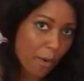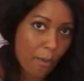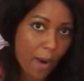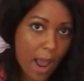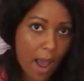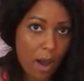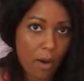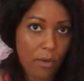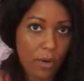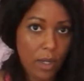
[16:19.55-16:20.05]

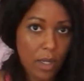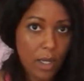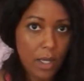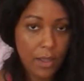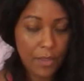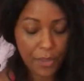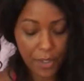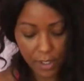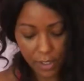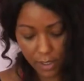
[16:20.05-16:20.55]
around
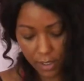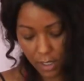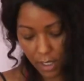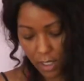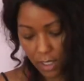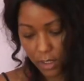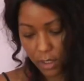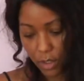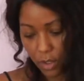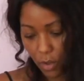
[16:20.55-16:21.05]
the
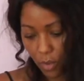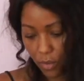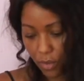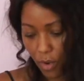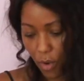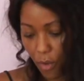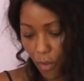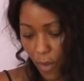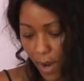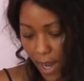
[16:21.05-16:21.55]
seat so
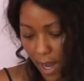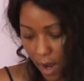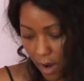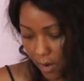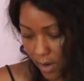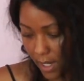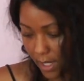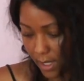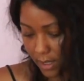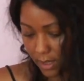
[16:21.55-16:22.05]
no
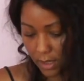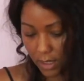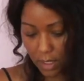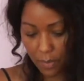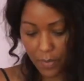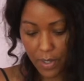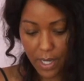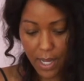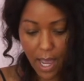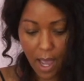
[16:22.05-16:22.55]
air is
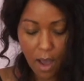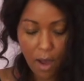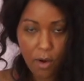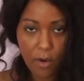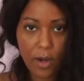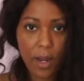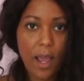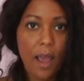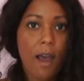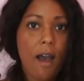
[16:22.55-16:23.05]
seeping
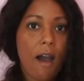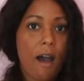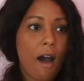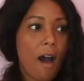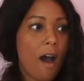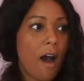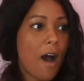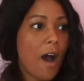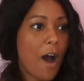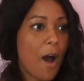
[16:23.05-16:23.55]
out.
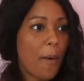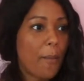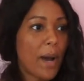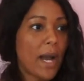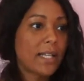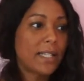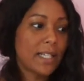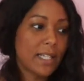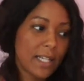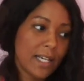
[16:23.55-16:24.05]
Um,
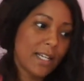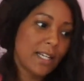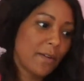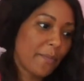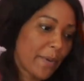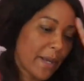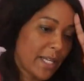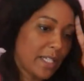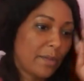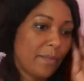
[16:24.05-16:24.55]
I did it in the
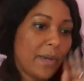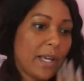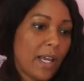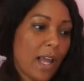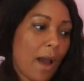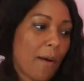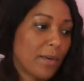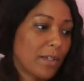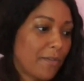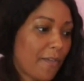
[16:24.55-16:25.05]
basement.
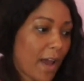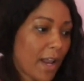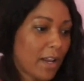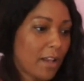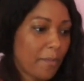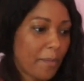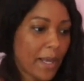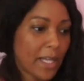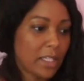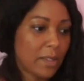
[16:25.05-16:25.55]
I was fine in
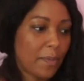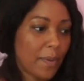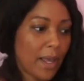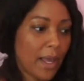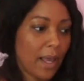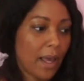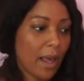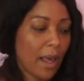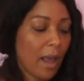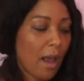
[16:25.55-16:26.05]
the
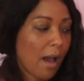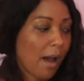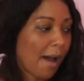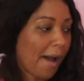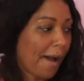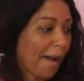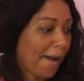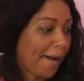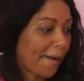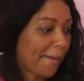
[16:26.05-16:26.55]
basement,
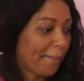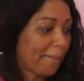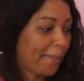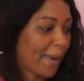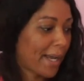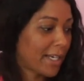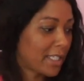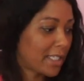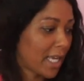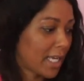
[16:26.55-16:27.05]
um, but
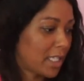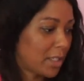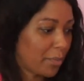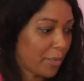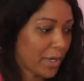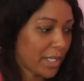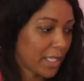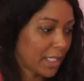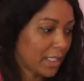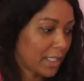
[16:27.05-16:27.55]
I decided to
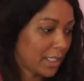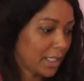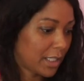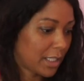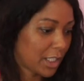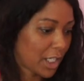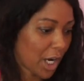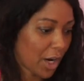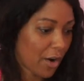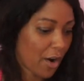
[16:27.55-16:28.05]
bring
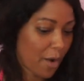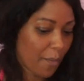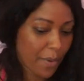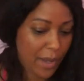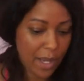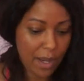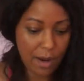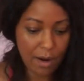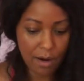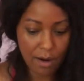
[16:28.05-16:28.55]
this chair up
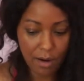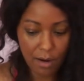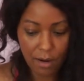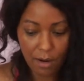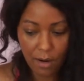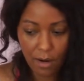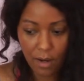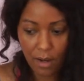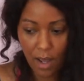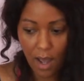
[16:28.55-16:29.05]

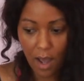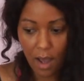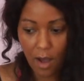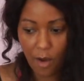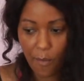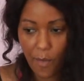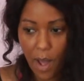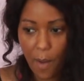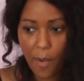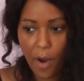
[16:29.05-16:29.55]
here.
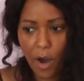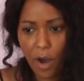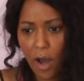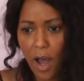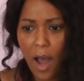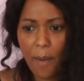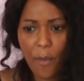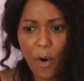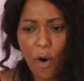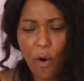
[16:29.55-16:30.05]
Um, I'm,
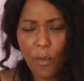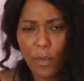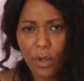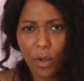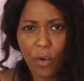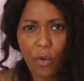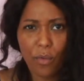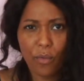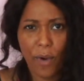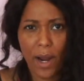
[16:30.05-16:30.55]
I'm home
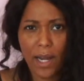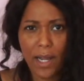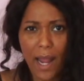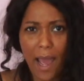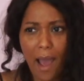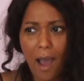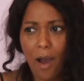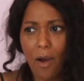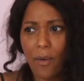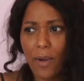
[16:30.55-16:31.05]
alone right
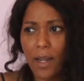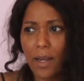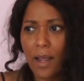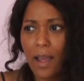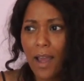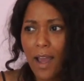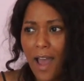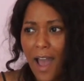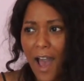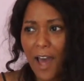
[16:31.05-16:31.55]
now, and
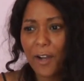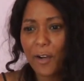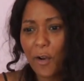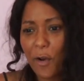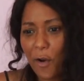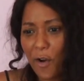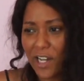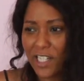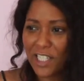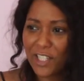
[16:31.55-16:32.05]
I don't
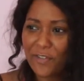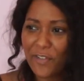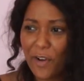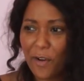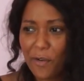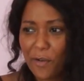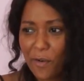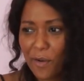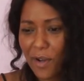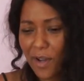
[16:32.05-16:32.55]
know, I just
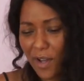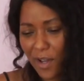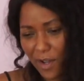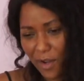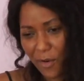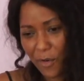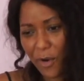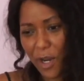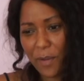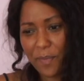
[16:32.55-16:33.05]
felt
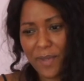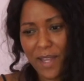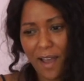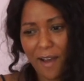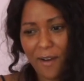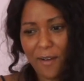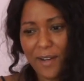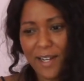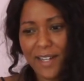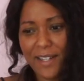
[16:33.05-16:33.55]
creeped
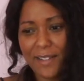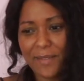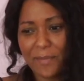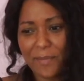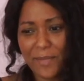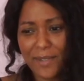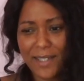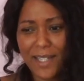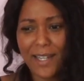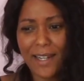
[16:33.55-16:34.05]
out eh,
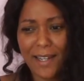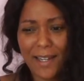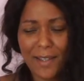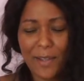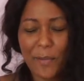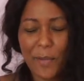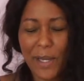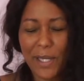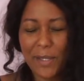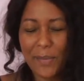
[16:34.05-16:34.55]
sitting in
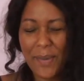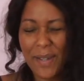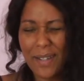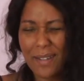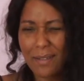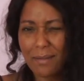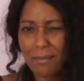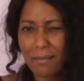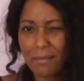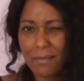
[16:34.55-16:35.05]
the
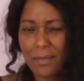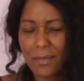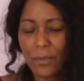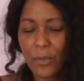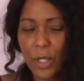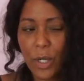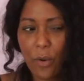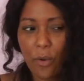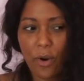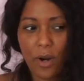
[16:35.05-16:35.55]
basement
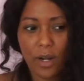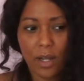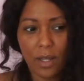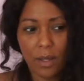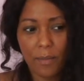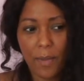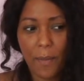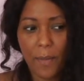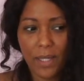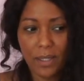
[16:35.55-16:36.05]

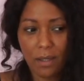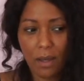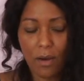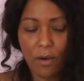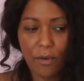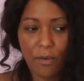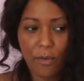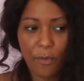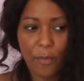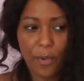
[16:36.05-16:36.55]
recording by
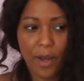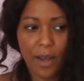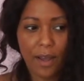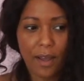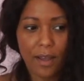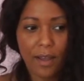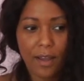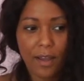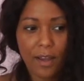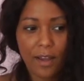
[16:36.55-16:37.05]
myself,
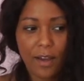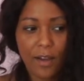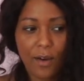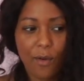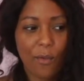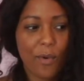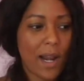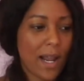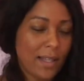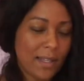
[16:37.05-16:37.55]
but
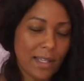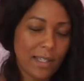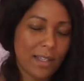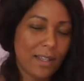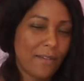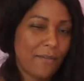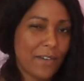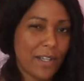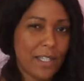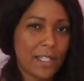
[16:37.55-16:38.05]
when I did
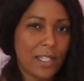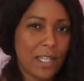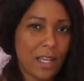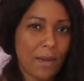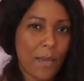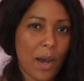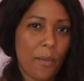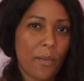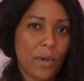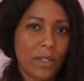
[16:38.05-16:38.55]
the
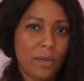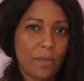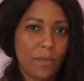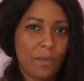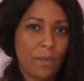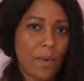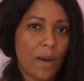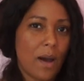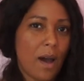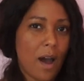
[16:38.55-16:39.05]
V-Steam, I was,
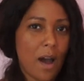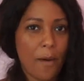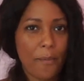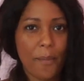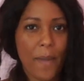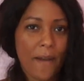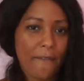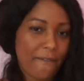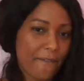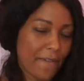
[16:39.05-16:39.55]
um,
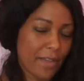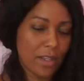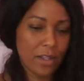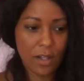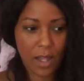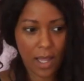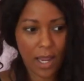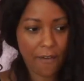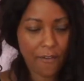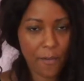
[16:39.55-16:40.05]
my,
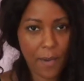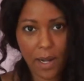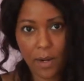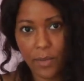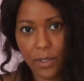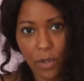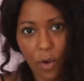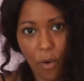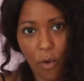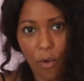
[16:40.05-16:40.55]
like everybody
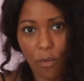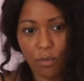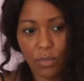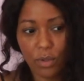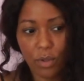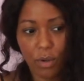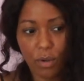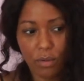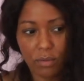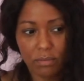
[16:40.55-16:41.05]
was home,
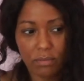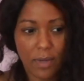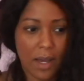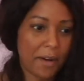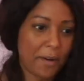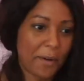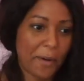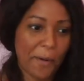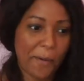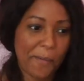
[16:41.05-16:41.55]
so I
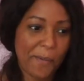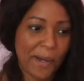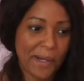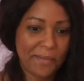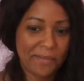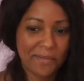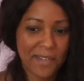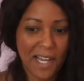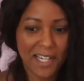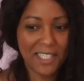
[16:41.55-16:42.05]
don't know,
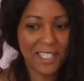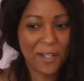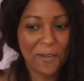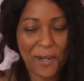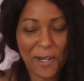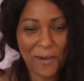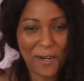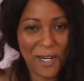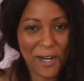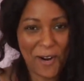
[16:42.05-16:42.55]
but I just didn't
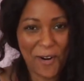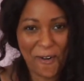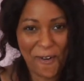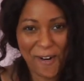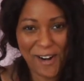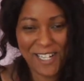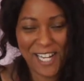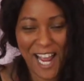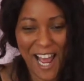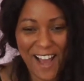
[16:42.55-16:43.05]
want to
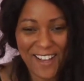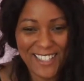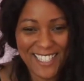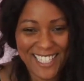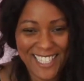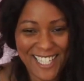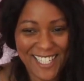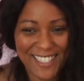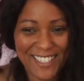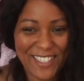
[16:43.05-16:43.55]
record
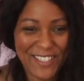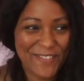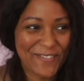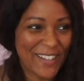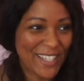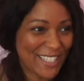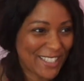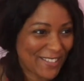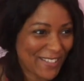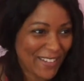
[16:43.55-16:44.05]
downstairs in the
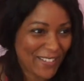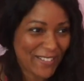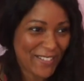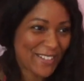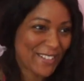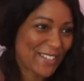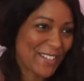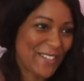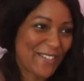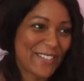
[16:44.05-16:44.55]
basement
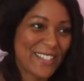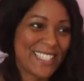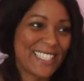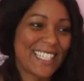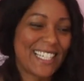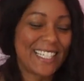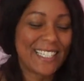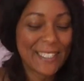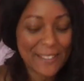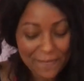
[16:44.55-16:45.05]
for some
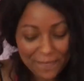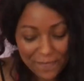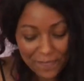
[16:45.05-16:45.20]
reason.